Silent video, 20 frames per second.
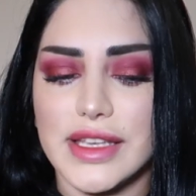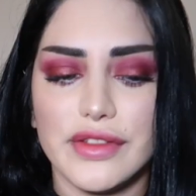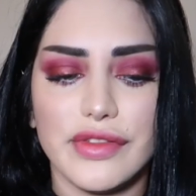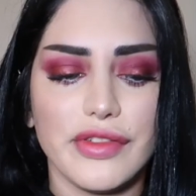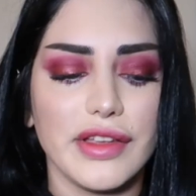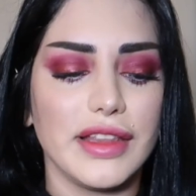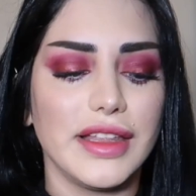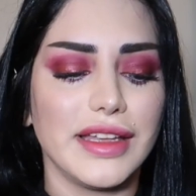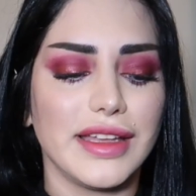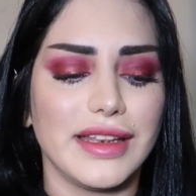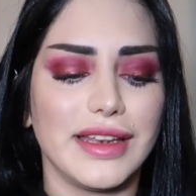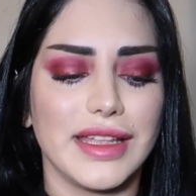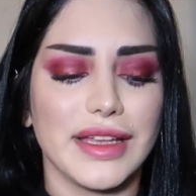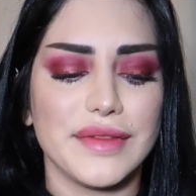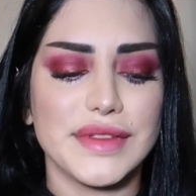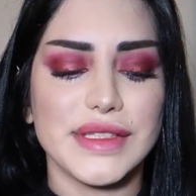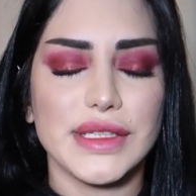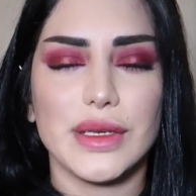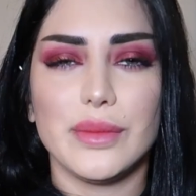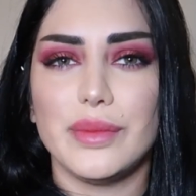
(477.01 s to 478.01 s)
I feel like it
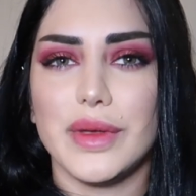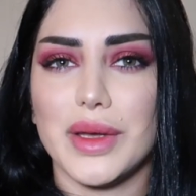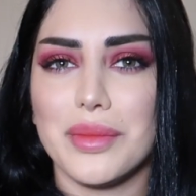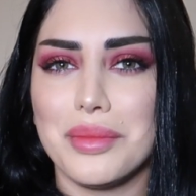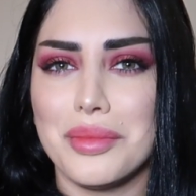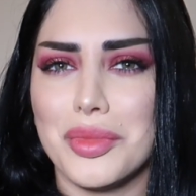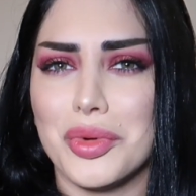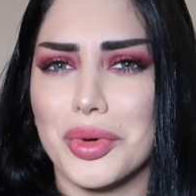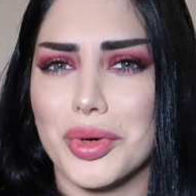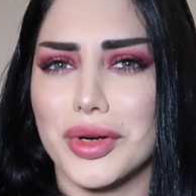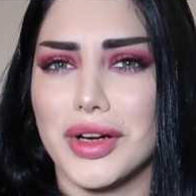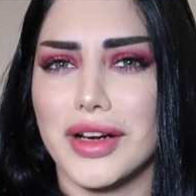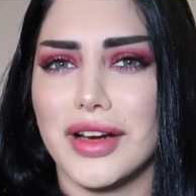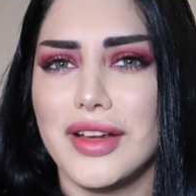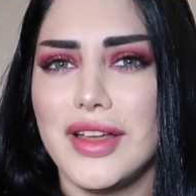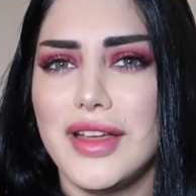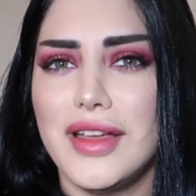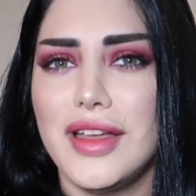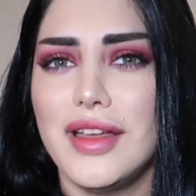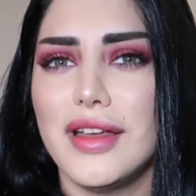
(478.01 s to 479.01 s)
gives it a bit more
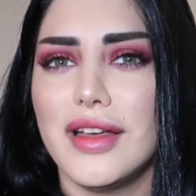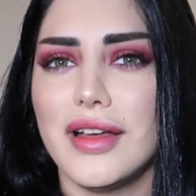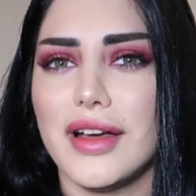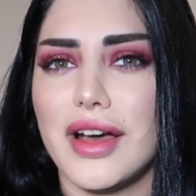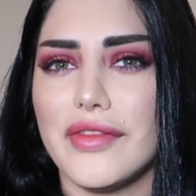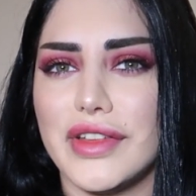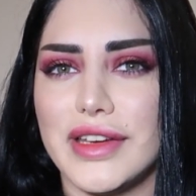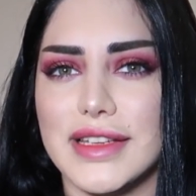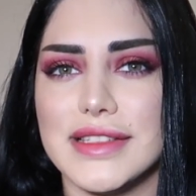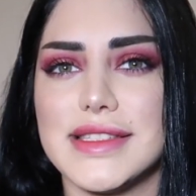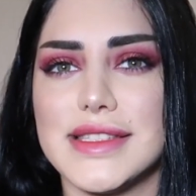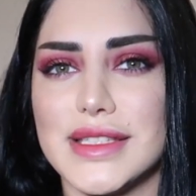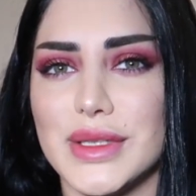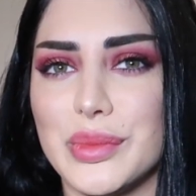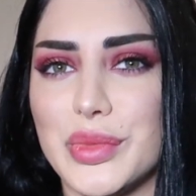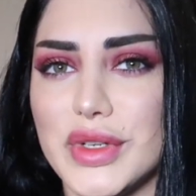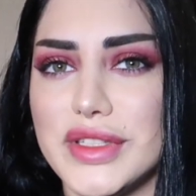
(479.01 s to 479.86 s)
of an instant